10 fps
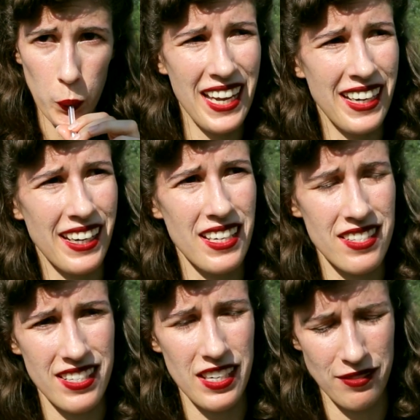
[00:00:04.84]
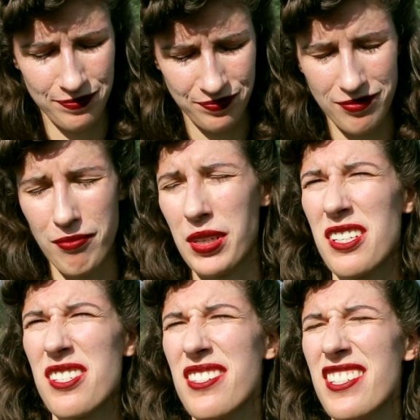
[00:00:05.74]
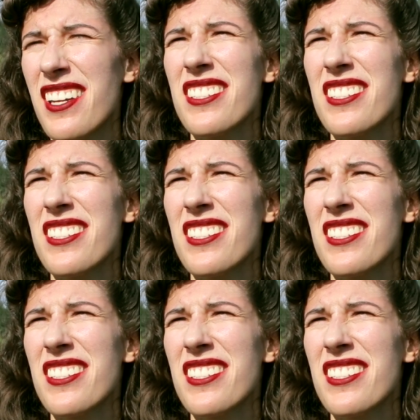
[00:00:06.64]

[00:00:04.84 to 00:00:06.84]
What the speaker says: And I can't see because the sun